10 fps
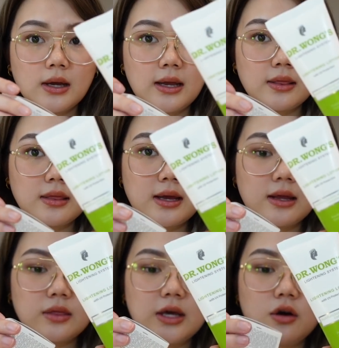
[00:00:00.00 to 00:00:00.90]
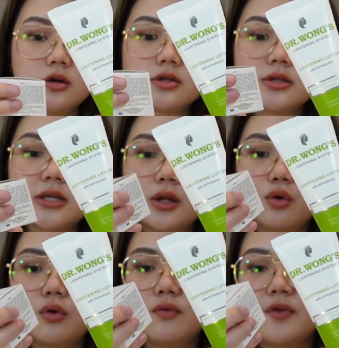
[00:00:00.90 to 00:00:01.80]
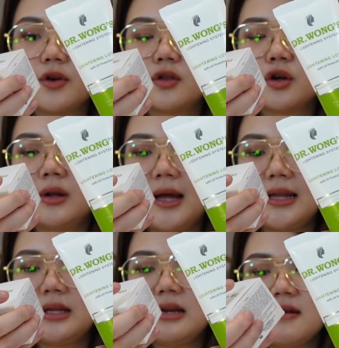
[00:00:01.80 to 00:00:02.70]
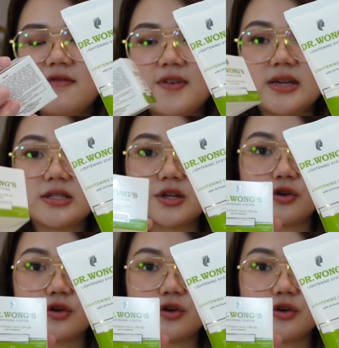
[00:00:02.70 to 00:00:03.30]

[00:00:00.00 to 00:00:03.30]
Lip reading: And then they also sent over their lightening face